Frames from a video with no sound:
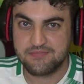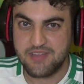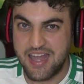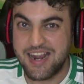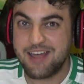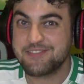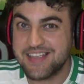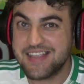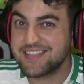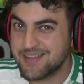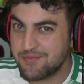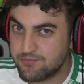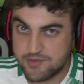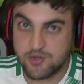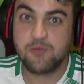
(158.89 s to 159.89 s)
And I've seen
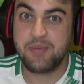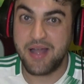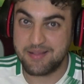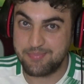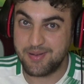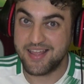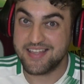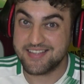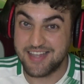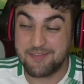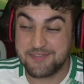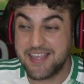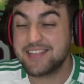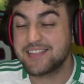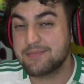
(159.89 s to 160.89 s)
some real bad players.
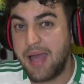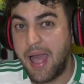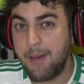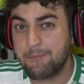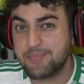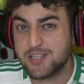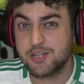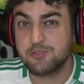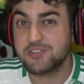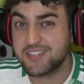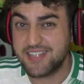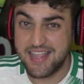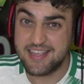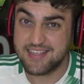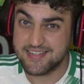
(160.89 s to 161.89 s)
I've seen some absolute
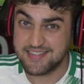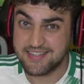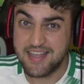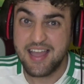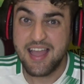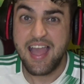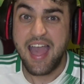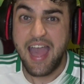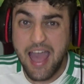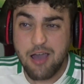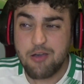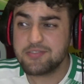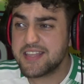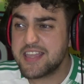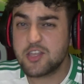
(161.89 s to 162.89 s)
stinkers.
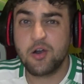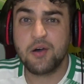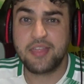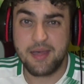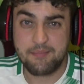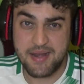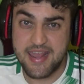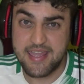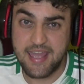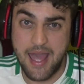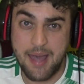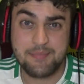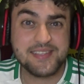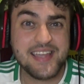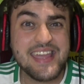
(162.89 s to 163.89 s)
has he got that many
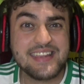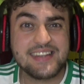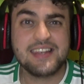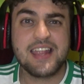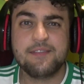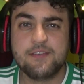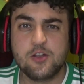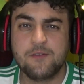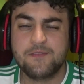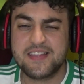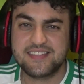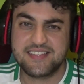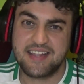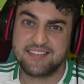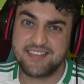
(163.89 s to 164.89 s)
caps? He's living off
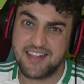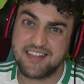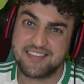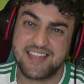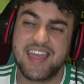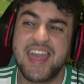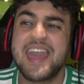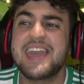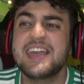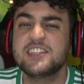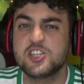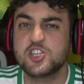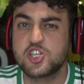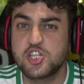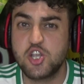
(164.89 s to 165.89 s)
his dad's legacy. He
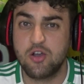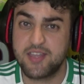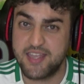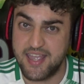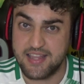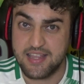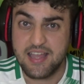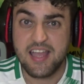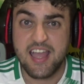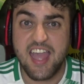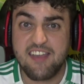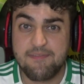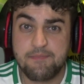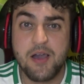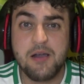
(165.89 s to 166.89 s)
is shocking.
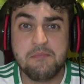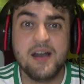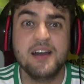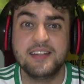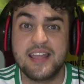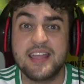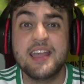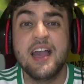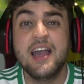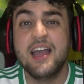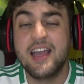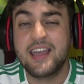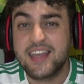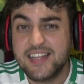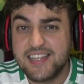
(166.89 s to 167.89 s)
If Belmadi
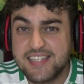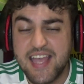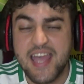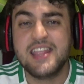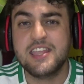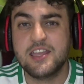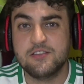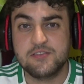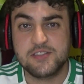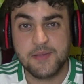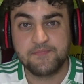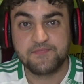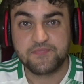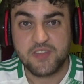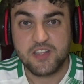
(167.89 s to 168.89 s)
continues
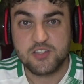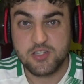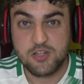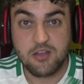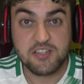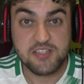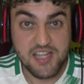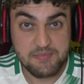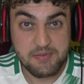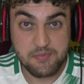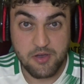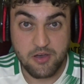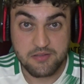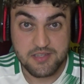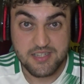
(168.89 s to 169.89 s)
to not sub him
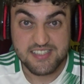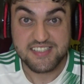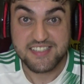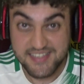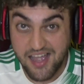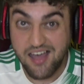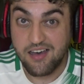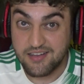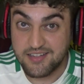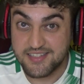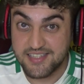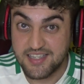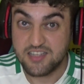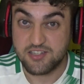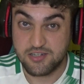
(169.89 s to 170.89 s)
on,
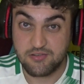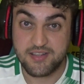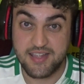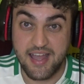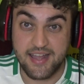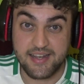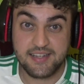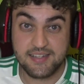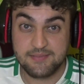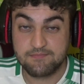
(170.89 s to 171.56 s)
start Zorgane,